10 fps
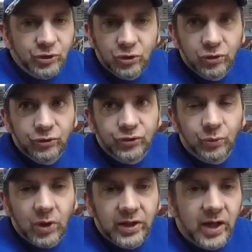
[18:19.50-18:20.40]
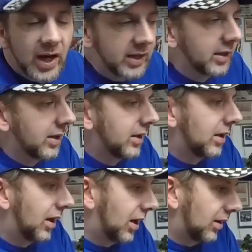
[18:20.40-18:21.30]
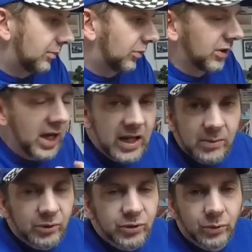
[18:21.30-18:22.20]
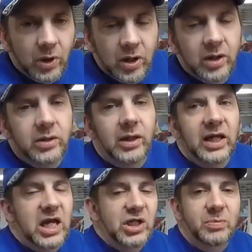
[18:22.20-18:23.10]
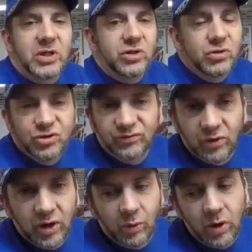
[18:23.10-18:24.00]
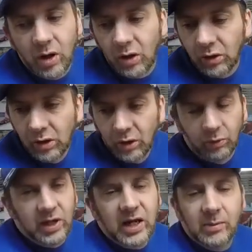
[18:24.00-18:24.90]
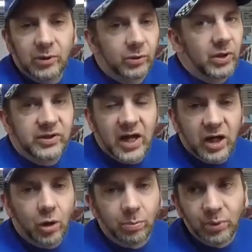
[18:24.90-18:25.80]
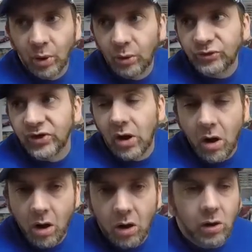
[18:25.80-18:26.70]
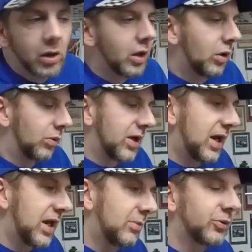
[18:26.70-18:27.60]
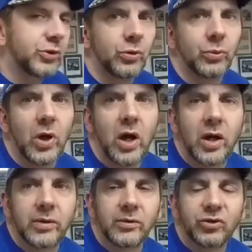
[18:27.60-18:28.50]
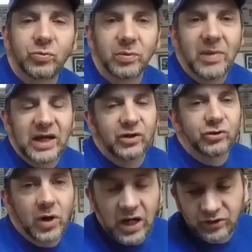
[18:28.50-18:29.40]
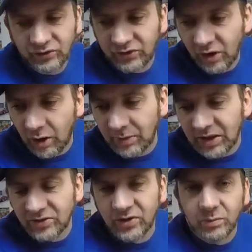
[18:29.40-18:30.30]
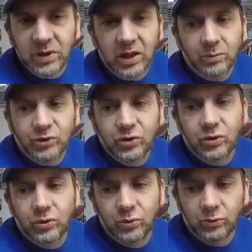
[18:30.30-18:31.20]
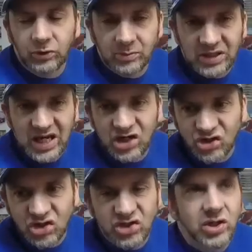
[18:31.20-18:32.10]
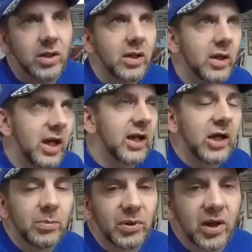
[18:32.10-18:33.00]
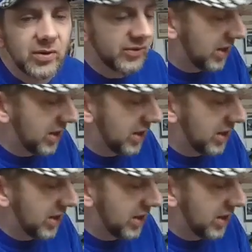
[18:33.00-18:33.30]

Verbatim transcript: shoes and whatnot. Um, we're not able to run like HP2s very well. We're not able to run Tyco Pros at all. We're not able to run Super Magnet Tractions at all because of the pickup shoe limitations and a couple other